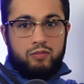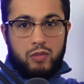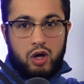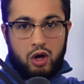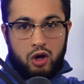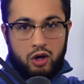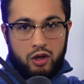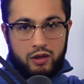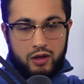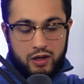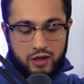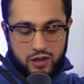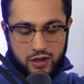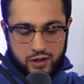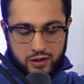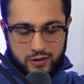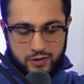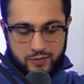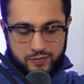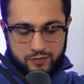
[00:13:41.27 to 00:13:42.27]
All
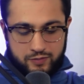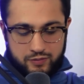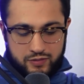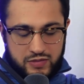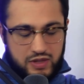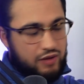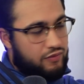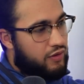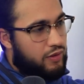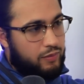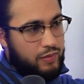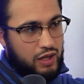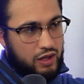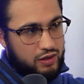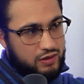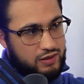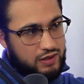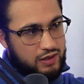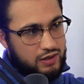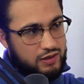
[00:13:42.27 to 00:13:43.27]
the different
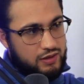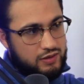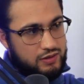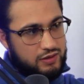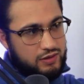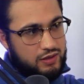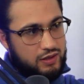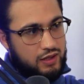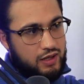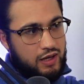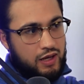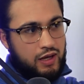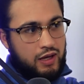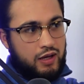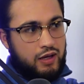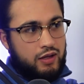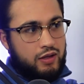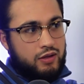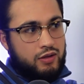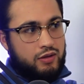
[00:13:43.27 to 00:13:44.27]
militas
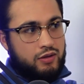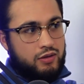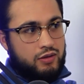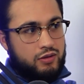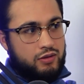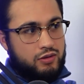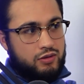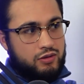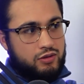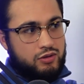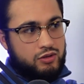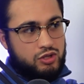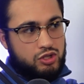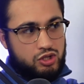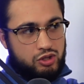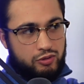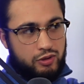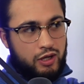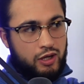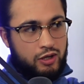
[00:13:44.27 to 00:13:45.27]
in
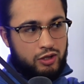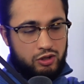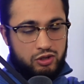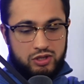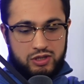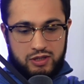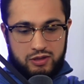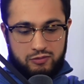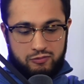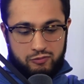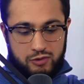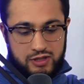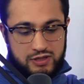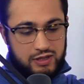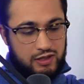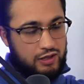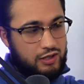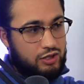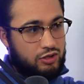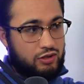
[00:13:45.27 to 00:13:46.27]
Syria
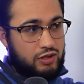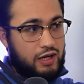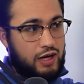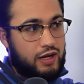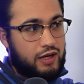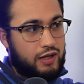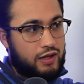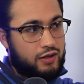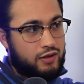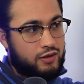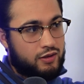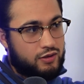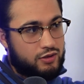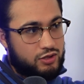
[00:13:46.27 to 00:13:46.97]
recently united.